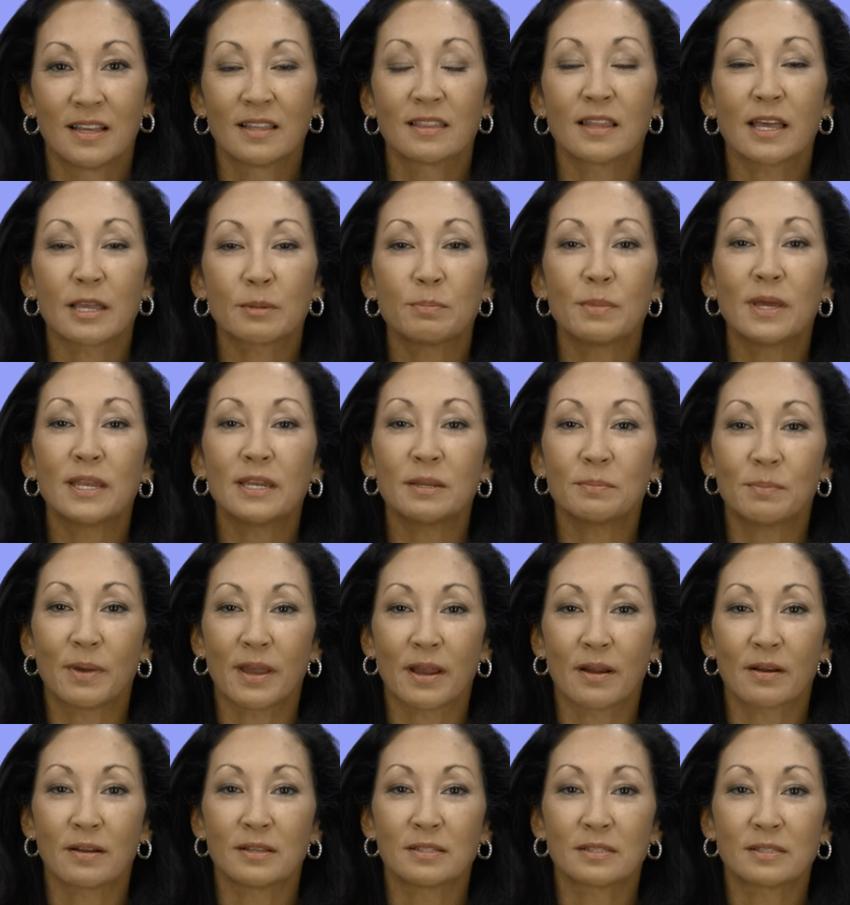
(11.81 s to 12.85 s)
Like many
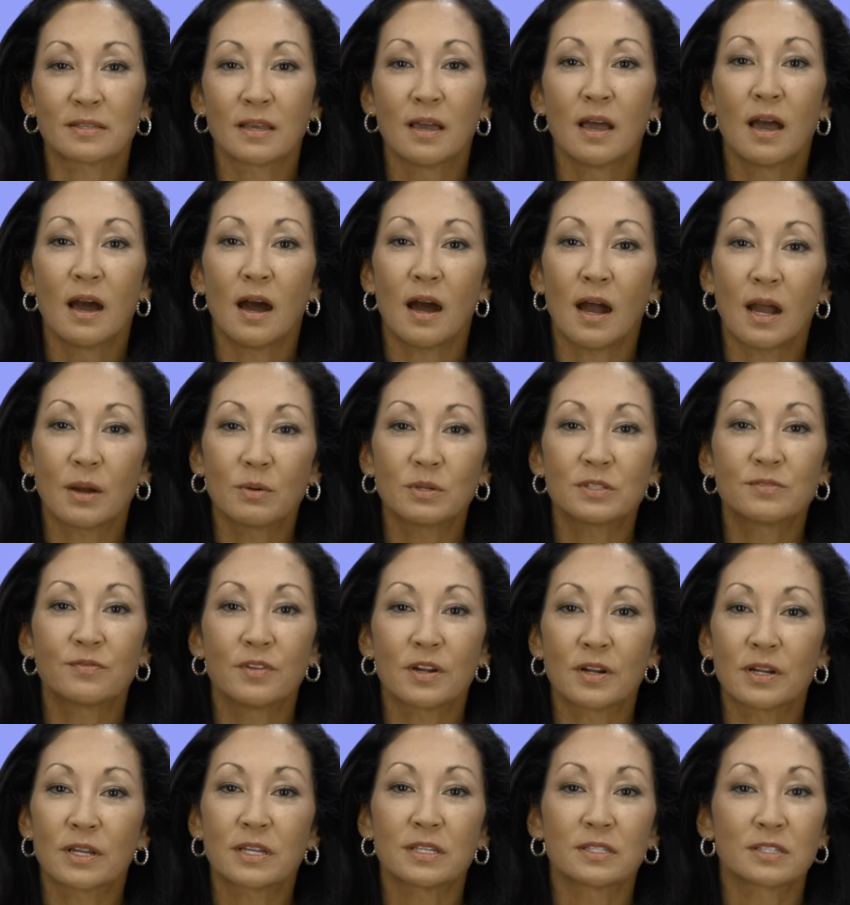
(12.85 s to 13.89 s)
parents, I was
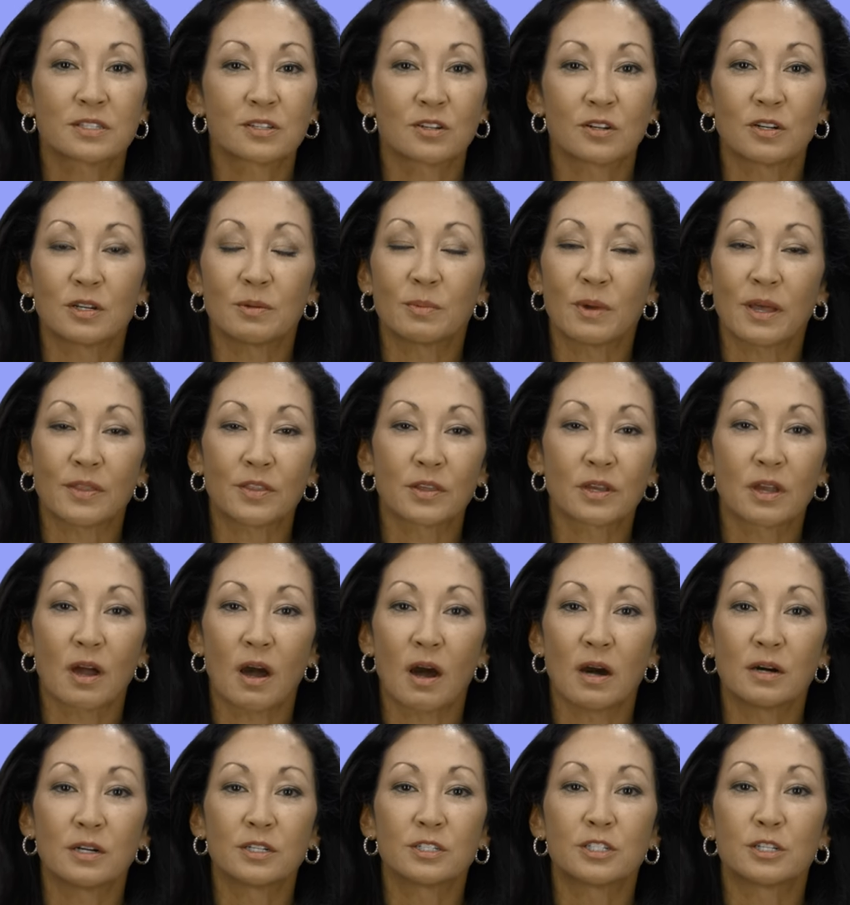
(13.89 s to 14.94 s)
very concerned about the
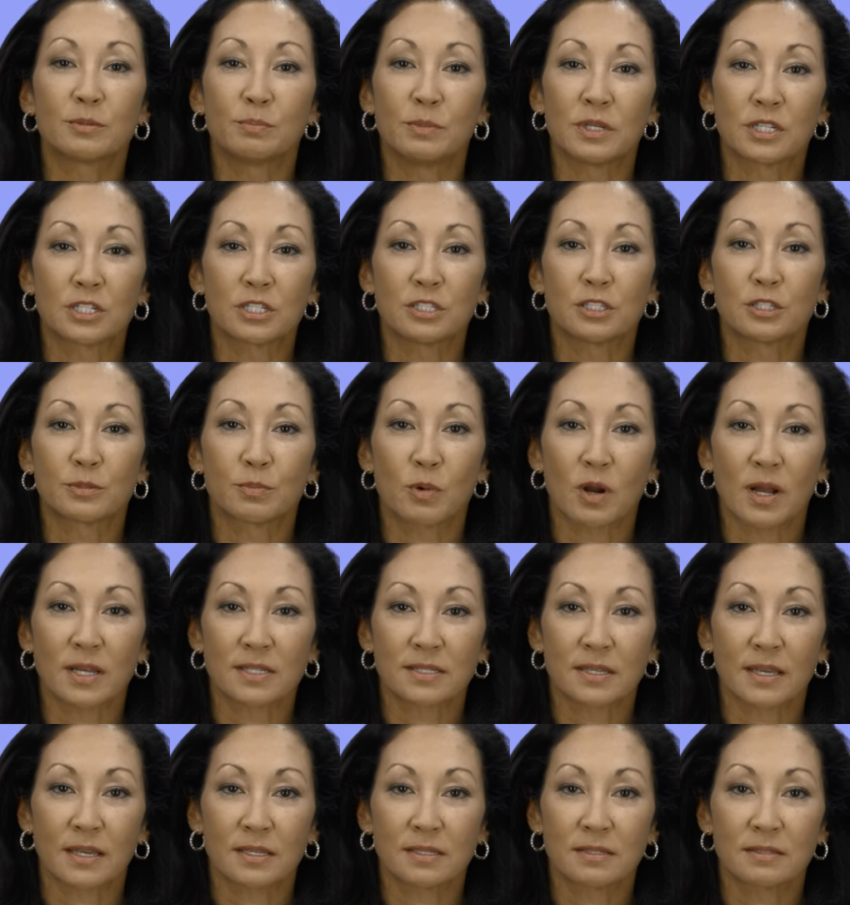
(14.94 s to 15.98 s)
college admissions
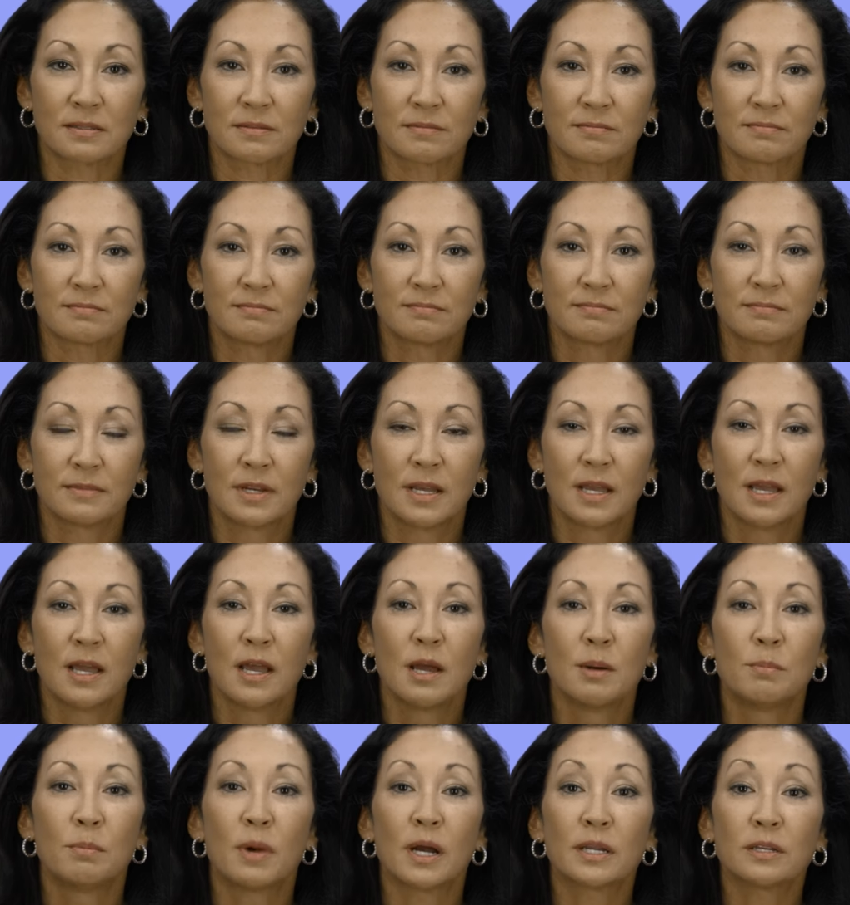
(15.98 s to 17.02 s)
process.
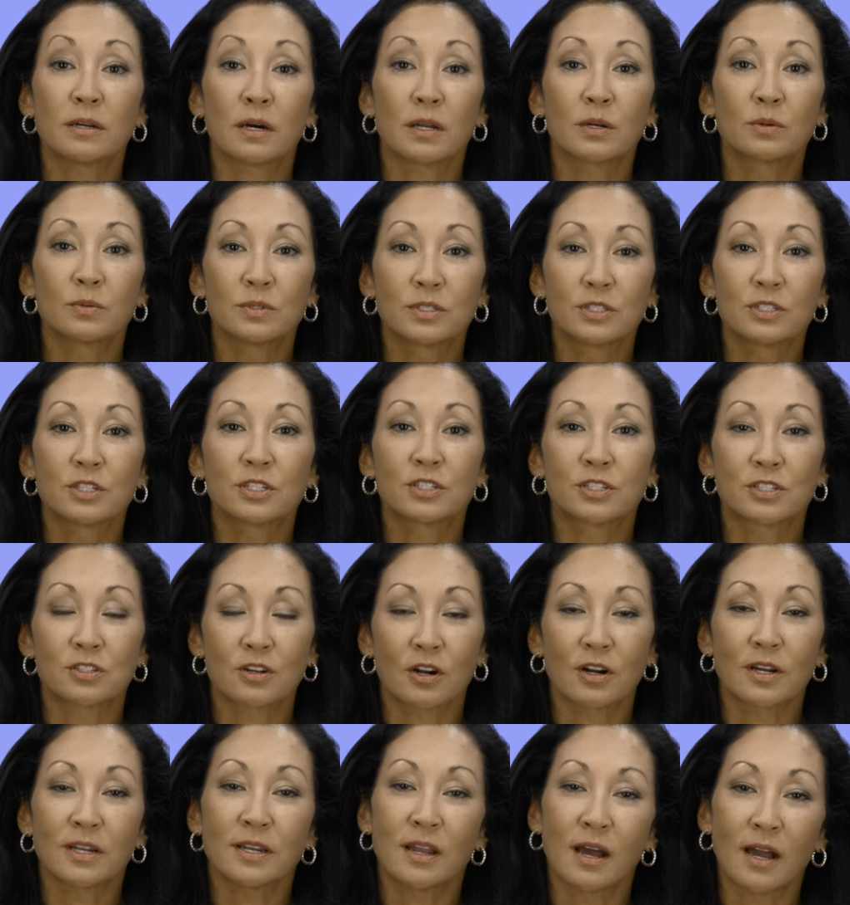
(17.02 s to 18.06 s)
My daughter was just
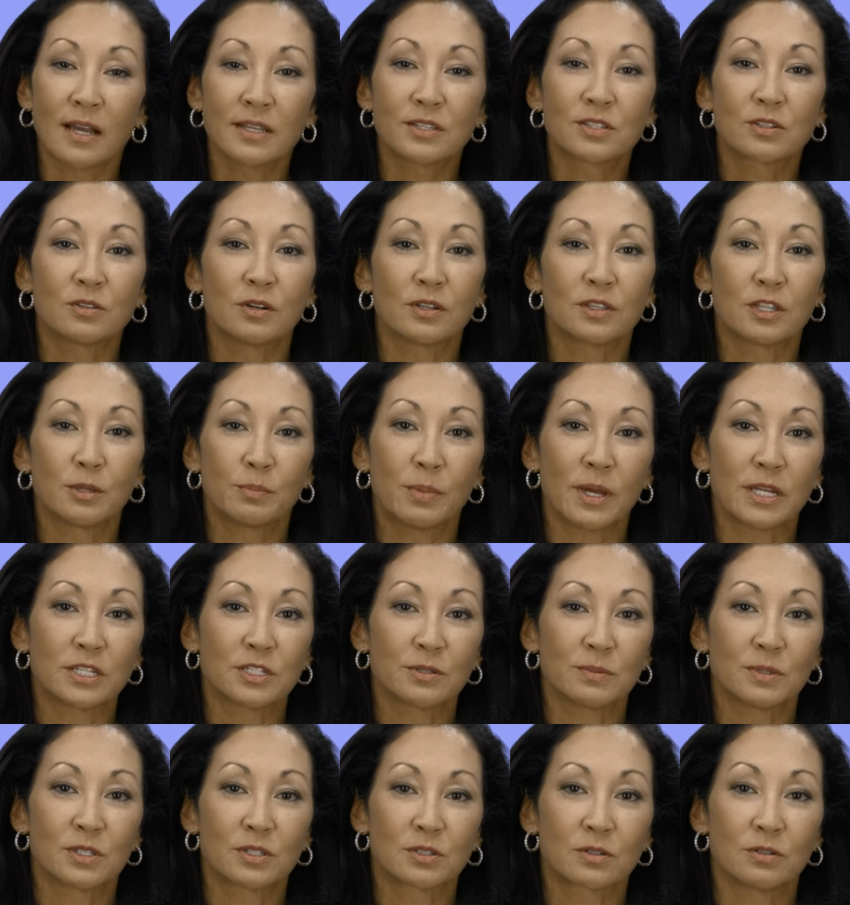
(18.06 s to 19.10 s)
starting high school at the
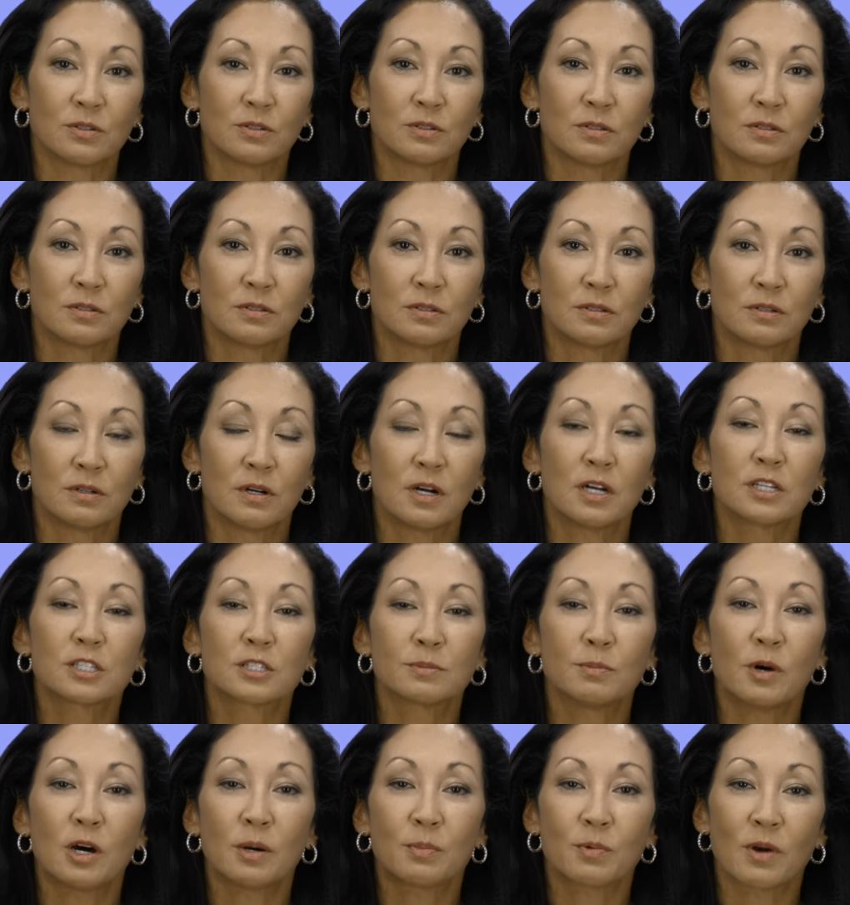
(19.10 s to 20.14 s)
Benjamin School, a
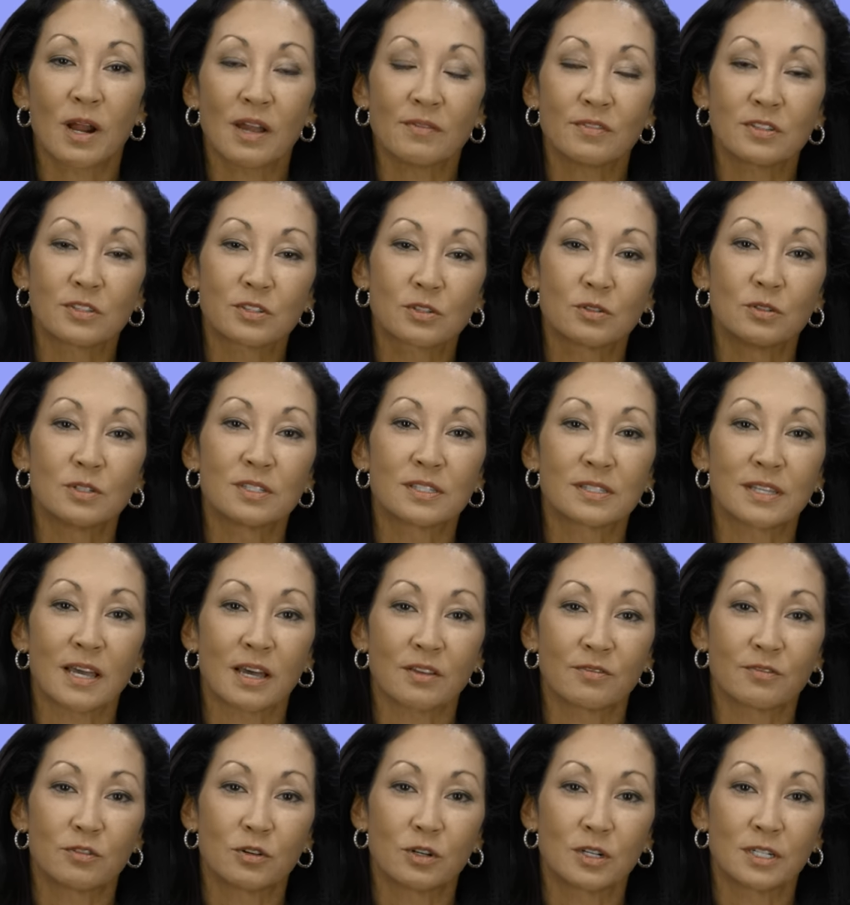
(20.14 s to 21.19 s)
small private school in
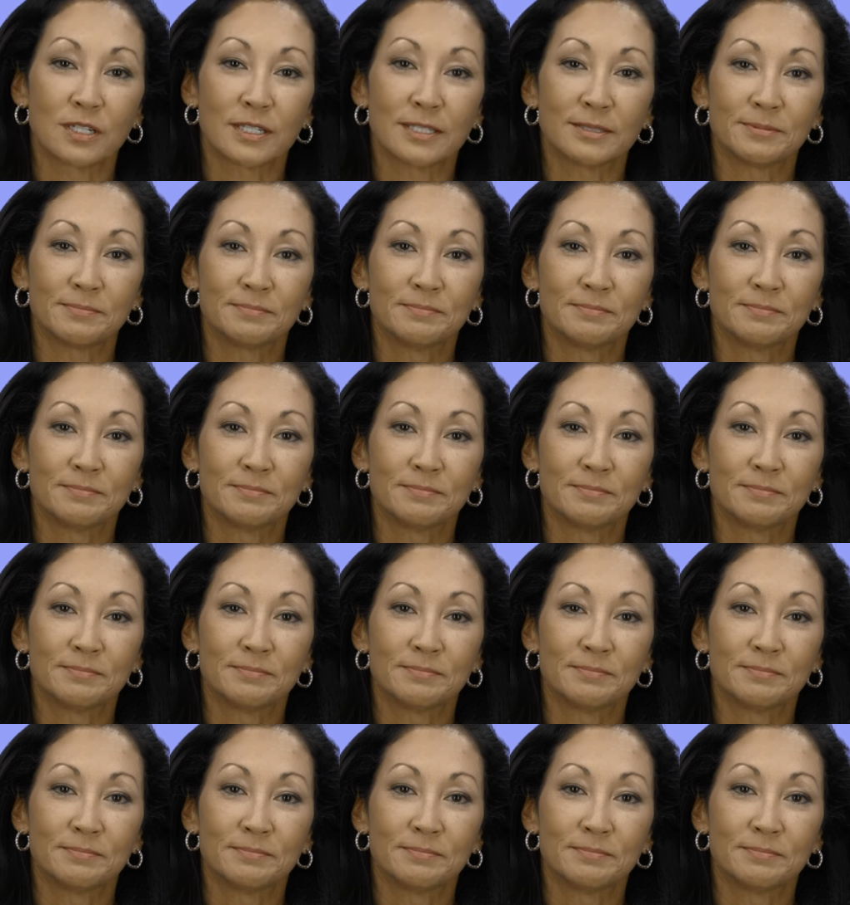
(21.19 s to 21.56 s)
South Florida.